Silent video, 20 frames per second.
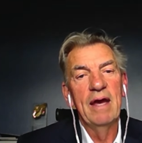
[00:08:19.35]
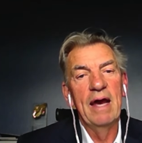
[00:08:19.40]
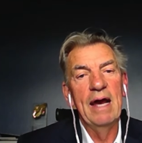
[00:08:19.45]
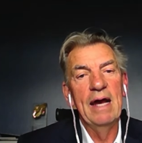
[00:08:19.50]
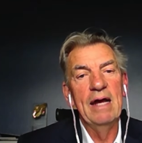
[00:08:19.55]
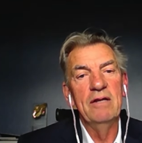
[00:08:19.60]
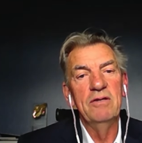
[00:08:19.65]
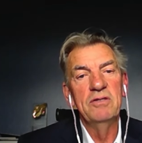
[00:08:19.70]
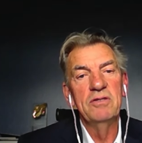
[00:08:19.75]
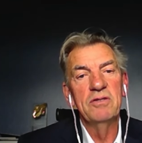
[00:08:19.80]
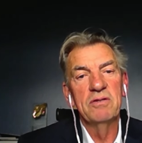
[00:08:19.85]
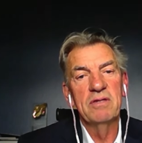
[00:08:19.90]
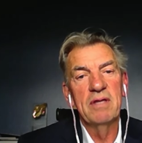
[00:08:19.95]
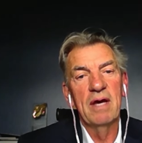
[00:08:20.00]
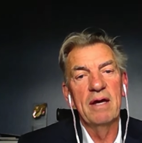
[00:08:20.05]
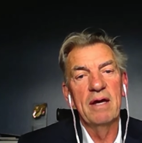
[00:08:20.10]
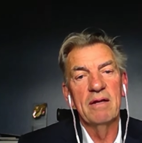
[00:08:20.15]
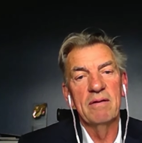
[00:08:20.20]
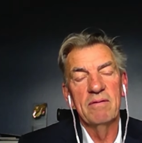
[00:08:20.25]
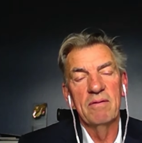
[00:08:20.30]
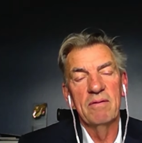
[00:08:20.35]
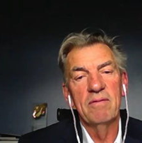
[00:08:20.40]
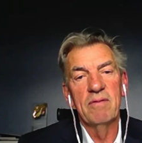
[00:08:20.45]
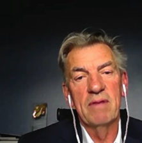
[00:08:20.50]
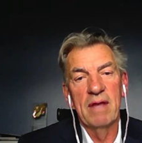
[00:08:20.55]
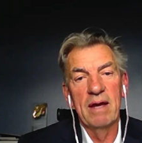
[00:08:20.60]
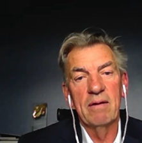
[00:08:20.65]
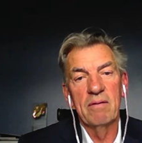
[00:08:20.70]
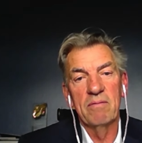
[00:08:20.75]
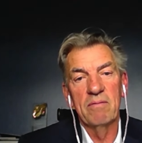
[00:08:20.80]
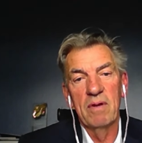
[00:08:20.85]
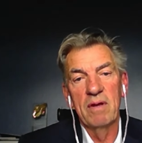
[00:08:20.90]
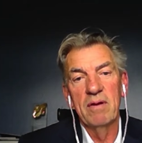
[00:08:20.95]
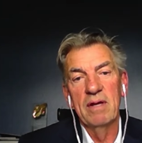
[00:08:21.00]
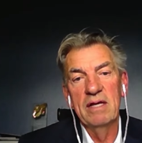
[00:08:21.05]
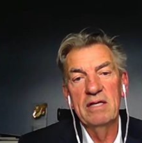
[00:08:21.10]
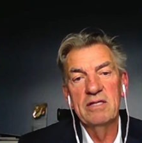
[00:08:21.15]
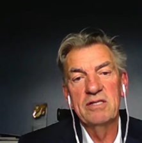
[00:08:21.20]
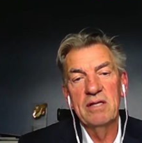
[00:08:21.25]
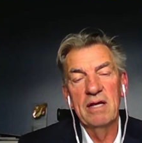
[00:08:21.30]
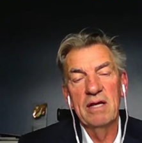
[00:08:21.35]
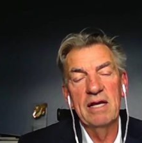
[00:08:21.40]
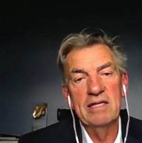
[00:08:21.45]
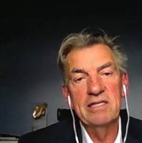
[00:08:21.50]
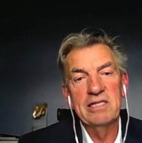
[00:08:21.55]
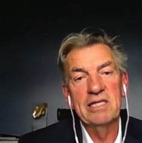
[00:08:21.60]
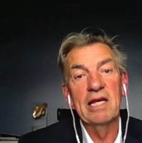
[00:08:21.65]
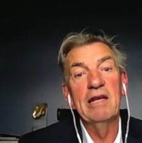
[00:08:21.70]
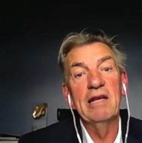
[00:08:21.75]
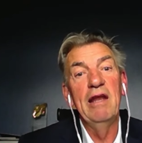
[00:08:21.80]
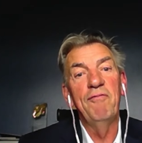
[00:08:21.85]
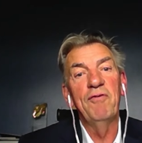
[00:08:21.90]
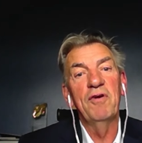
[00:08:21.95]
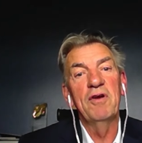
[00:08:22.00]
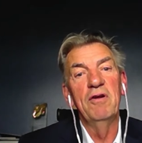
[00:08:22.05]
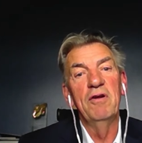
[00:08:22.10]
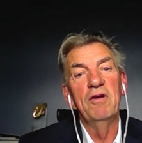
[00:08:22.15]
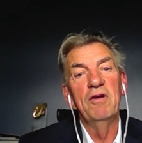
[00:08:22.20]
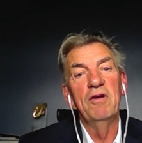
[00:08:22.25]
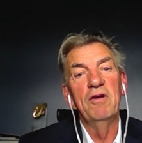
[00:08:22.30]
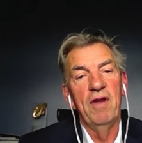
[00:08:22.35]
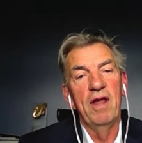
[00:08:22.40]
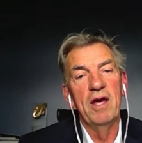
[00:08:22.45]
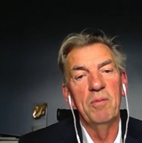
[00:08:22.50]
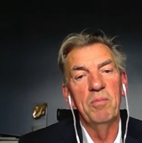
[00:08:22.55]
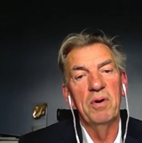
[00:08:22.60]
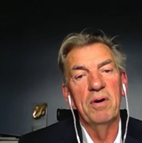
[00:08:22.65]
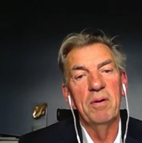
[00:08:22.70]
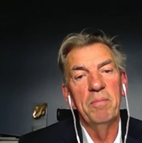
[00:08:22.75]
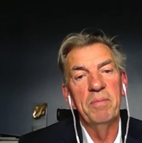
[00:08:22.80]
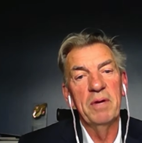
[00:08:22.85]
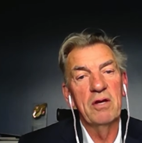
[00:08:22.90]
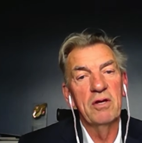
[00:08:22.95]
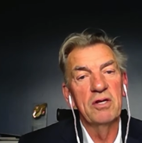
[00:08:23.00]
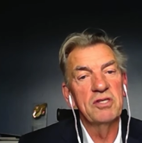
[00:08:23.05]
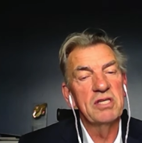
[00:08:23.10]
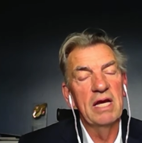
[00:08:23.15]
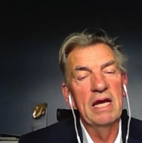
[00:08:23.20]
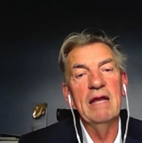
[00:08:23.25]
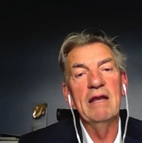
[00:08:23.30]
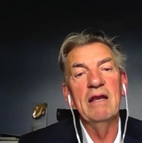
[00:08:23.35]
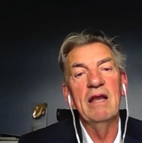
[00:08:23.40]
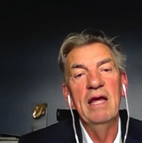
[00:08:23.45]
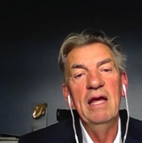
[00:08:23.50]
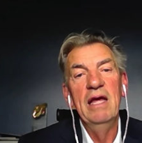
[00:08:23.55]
and that that is is significant for Labour because it